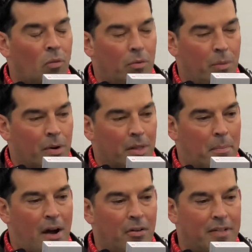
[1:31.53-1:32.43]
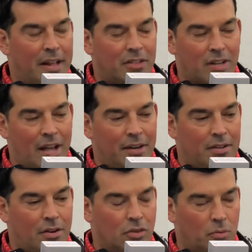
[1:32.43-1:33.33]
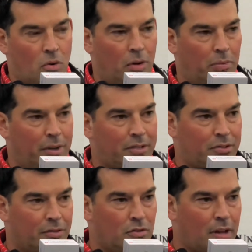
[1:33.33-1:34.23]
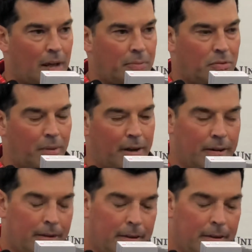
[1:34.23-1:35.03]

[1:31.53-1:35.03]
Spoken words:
when we were to the boundary that side, some corner blitz a few times, but